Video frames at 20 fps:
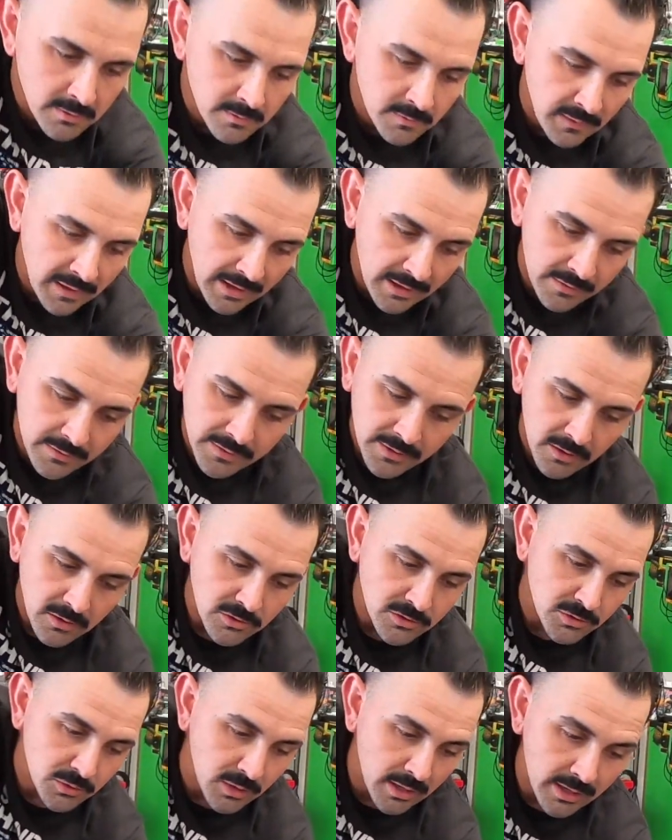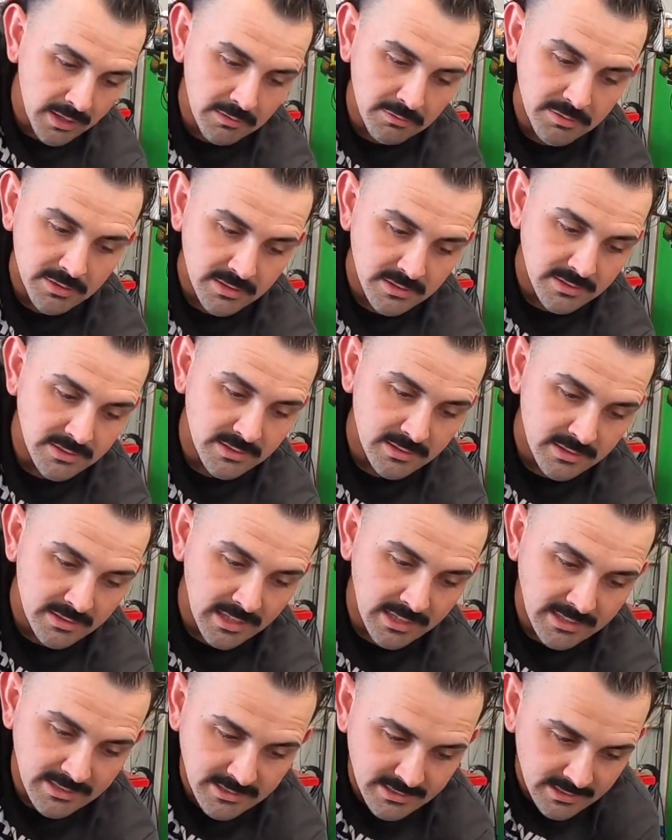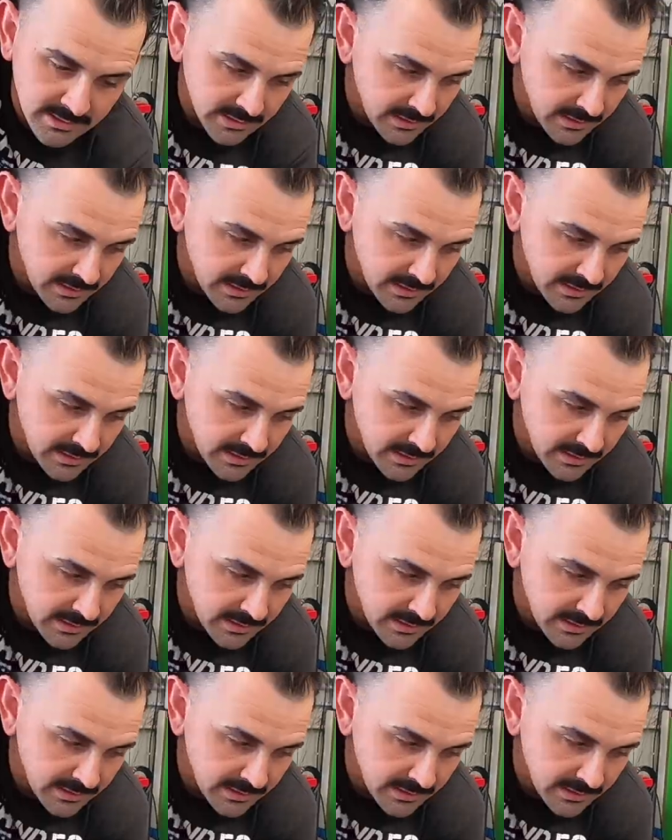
now they also have this nice